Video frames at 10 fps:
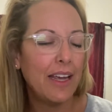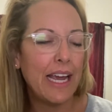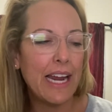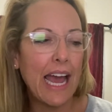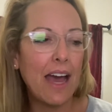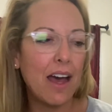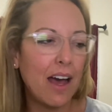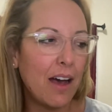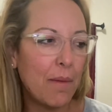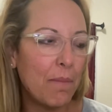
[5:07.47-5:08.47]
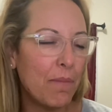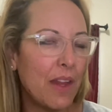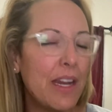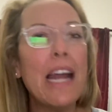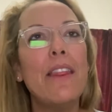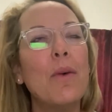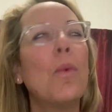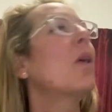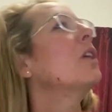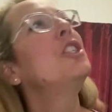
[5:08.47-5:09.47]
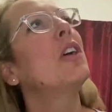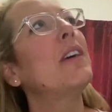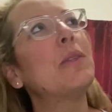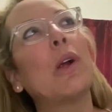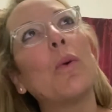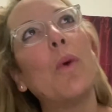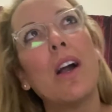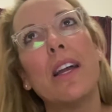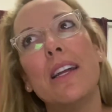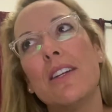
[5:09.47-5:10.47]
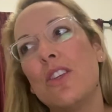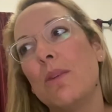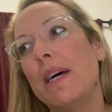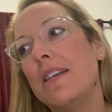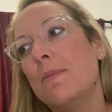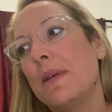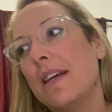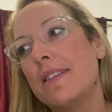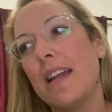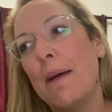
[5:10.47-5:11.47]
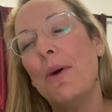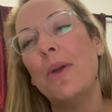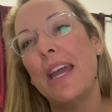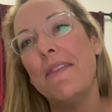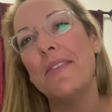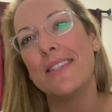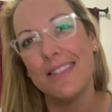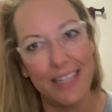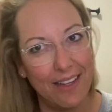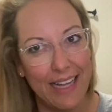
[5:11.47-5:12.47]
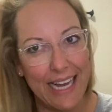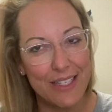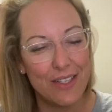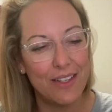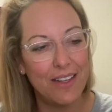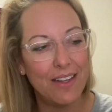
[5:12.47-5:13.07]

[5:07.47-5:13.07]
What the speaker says: And the night of the award show, as we were walking in, I told my husband, I said, I'm okay if this is the last